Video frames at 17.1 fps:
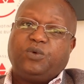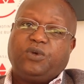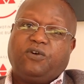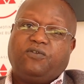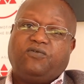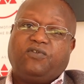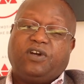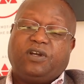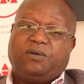way
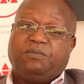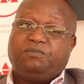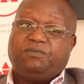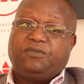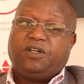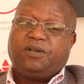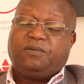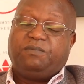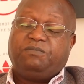of
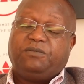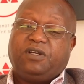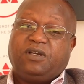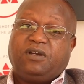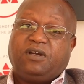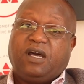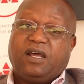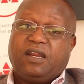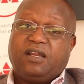
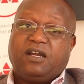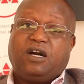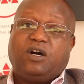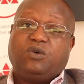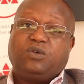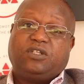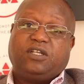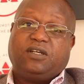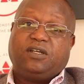carrying
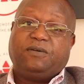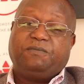out